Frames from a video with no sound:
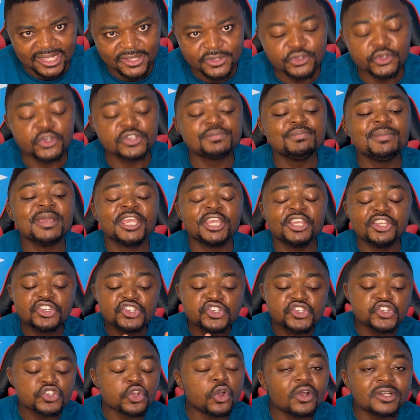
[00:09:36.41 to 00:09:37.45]
just making
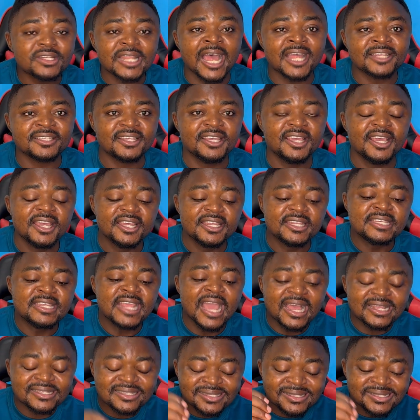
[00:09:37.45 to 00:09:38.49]
sure that they
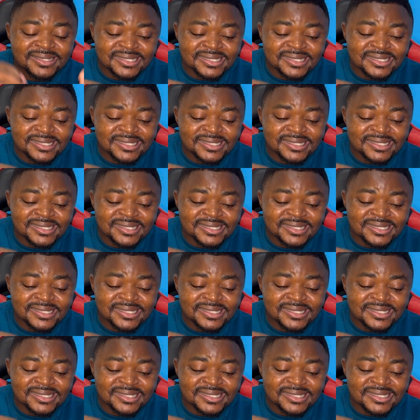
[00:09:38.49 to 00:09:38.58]
are,